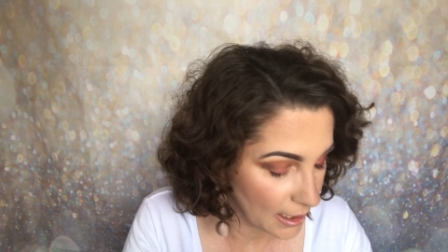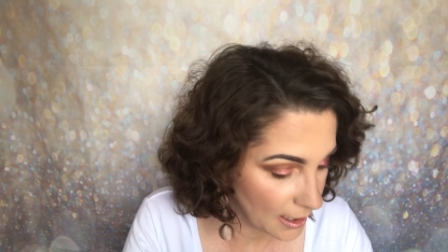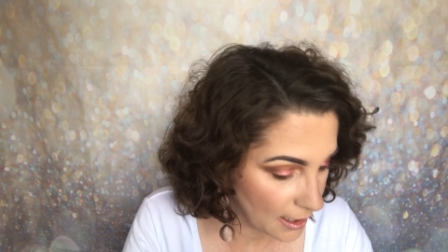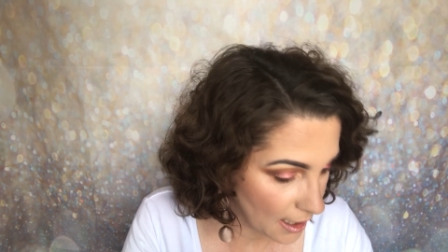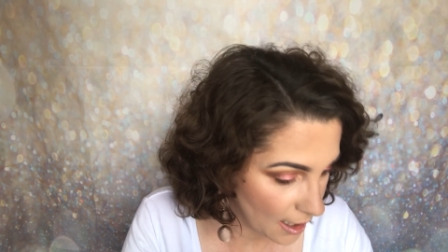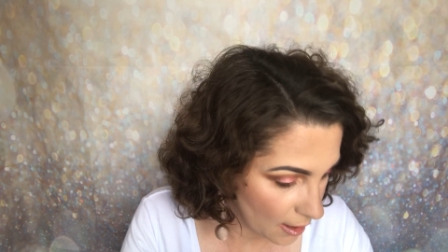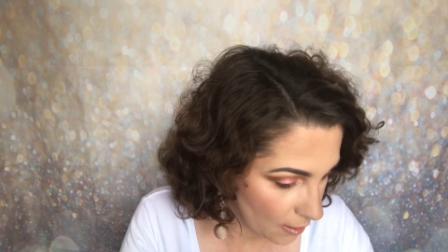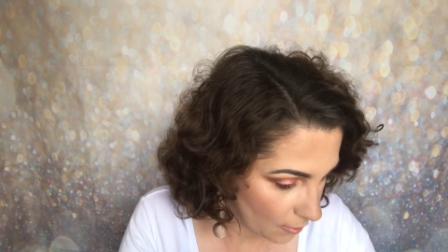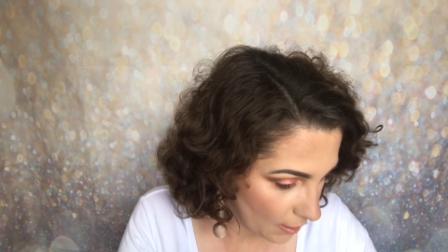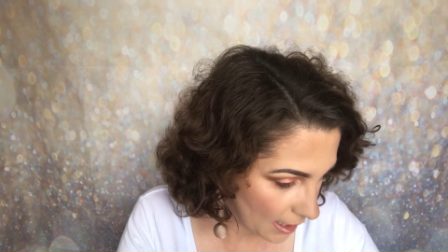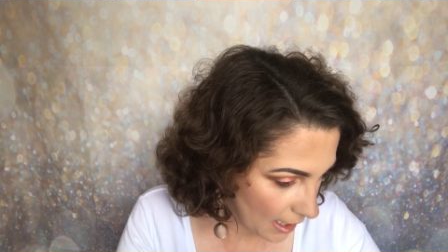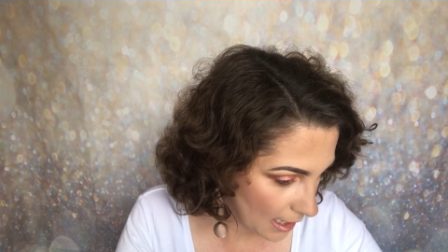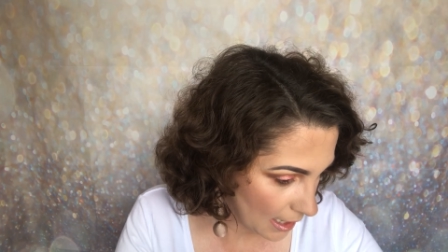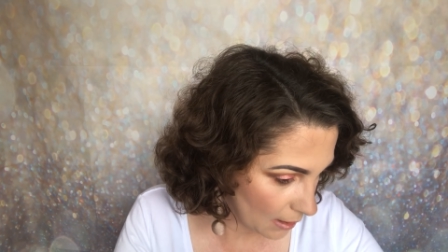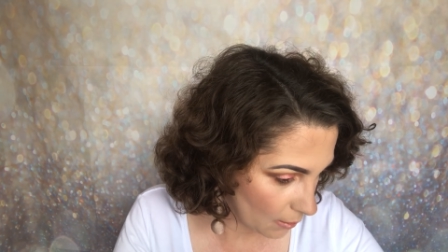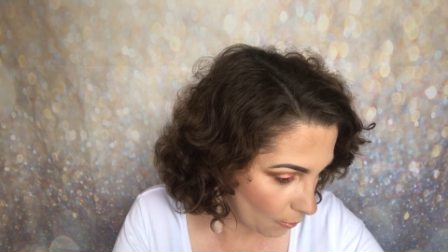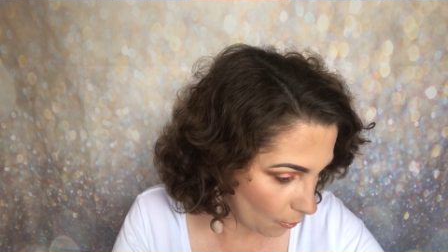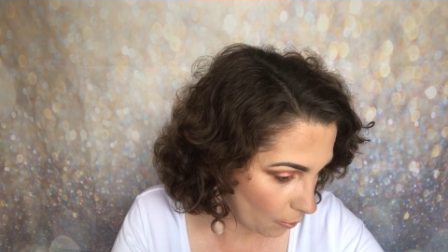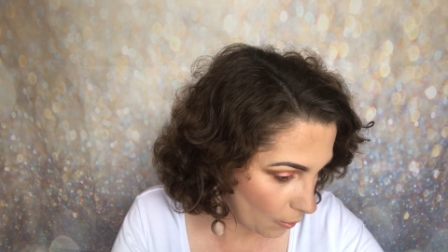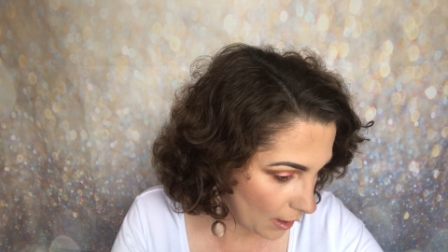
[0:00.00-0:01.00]
go
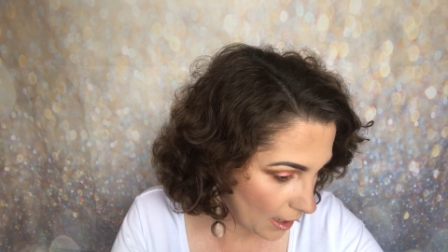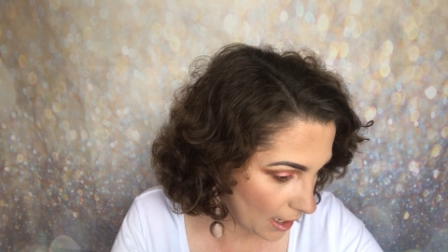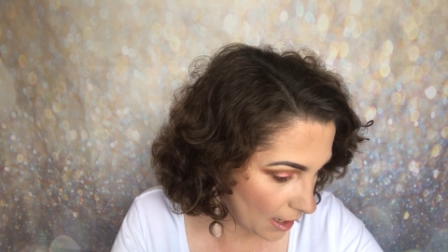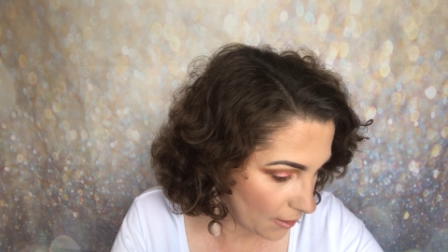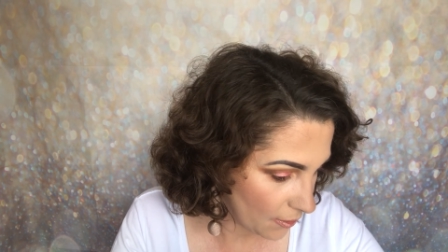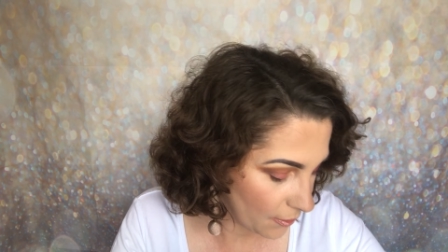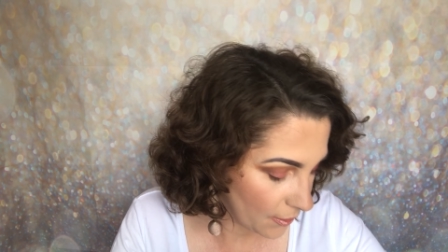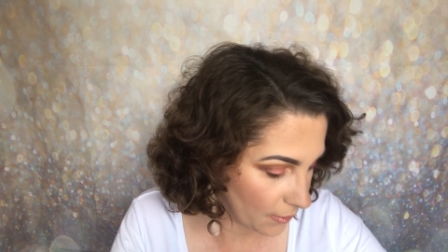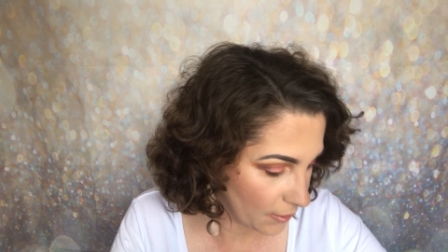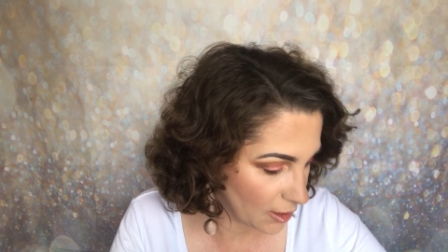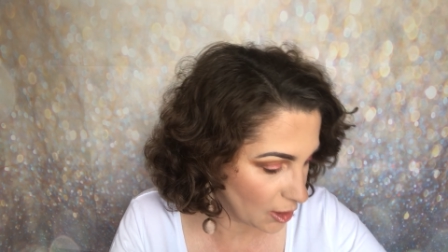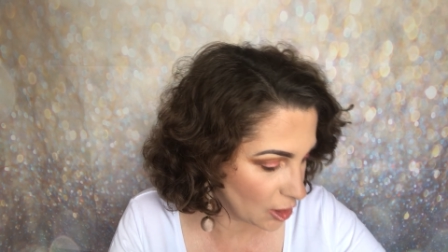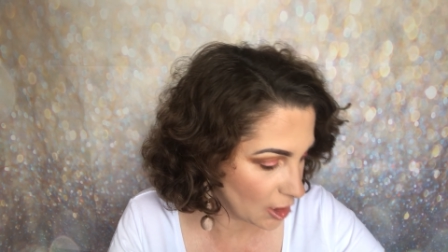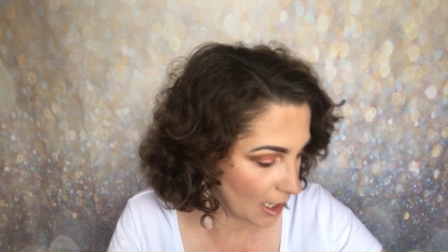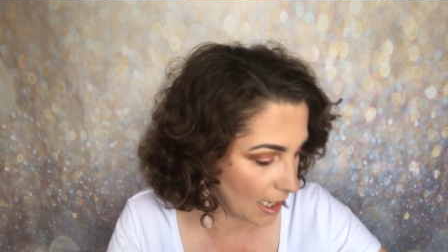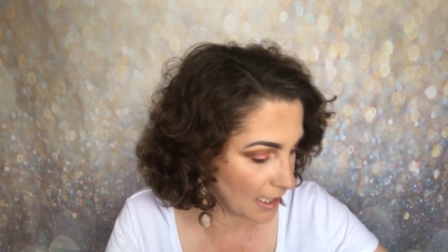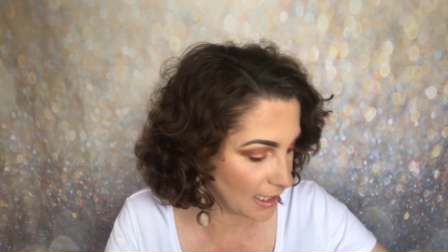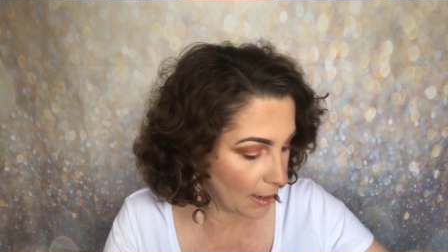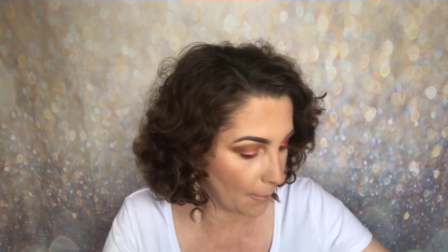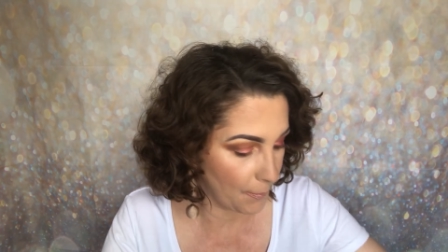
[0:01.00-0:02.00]
in with the
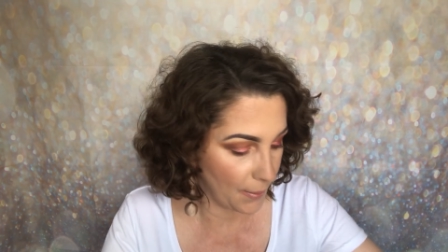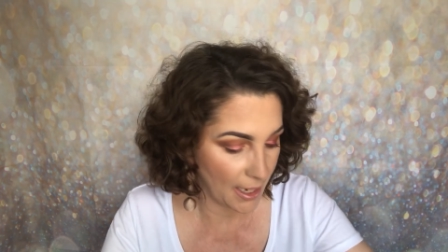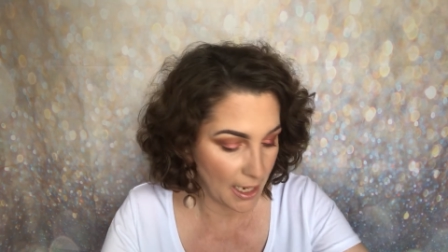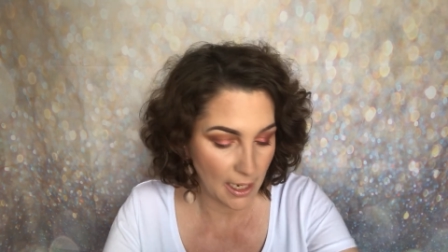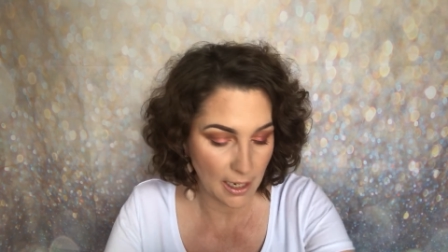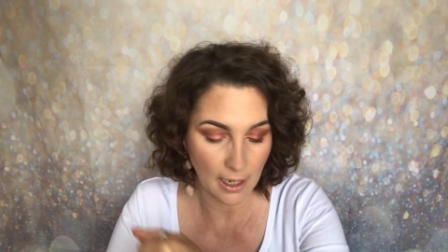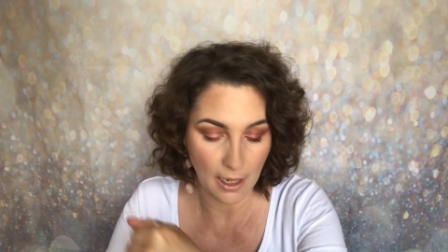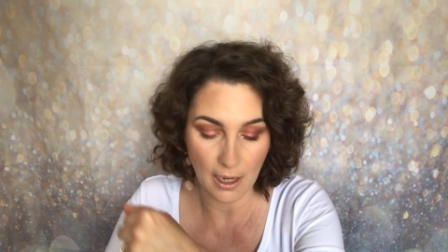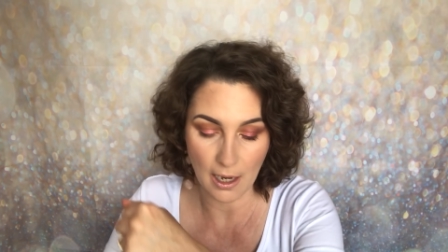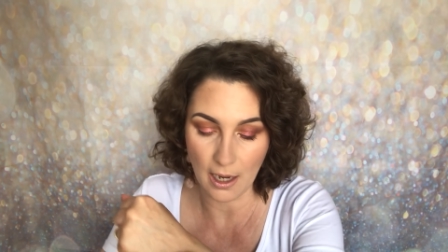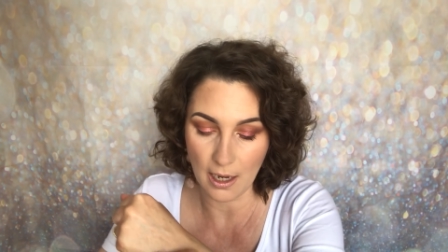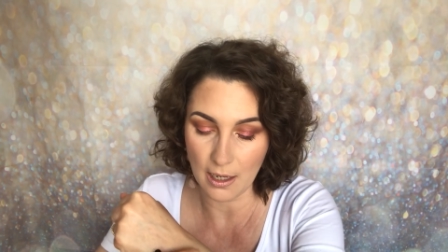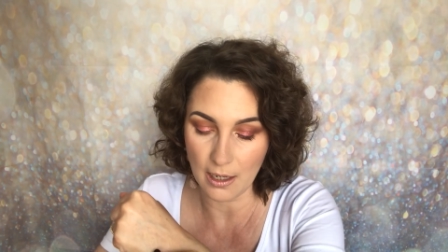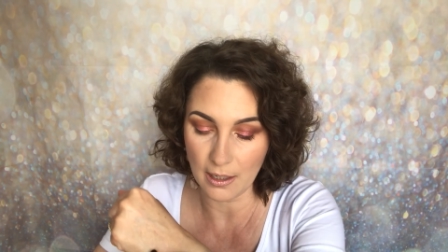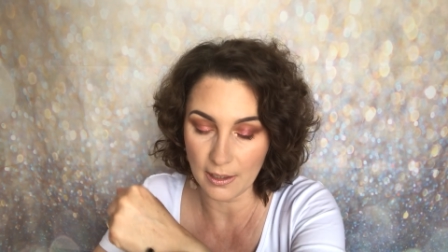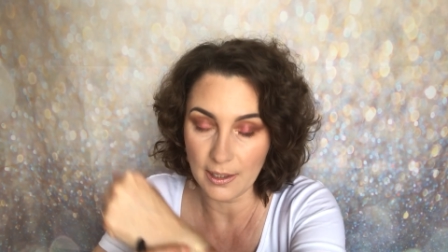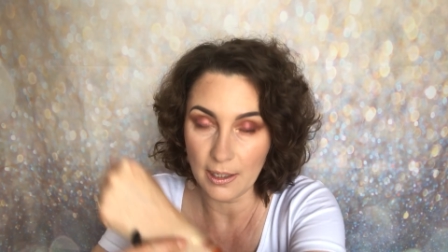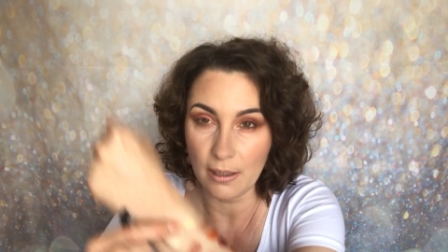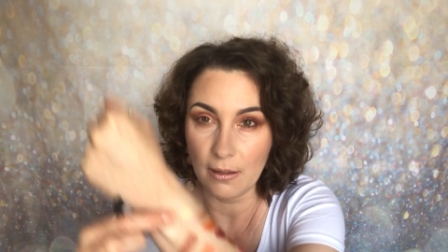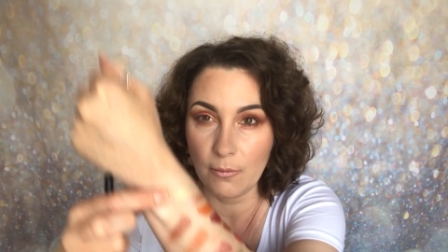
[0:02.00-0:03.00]
shade Pina
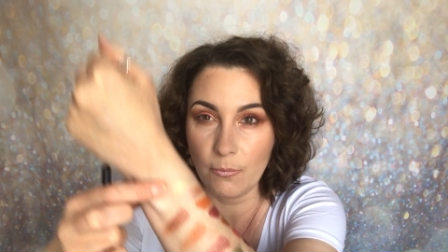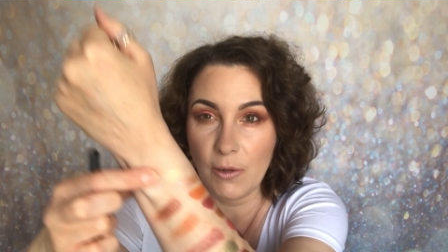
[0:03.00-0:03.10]
Colada,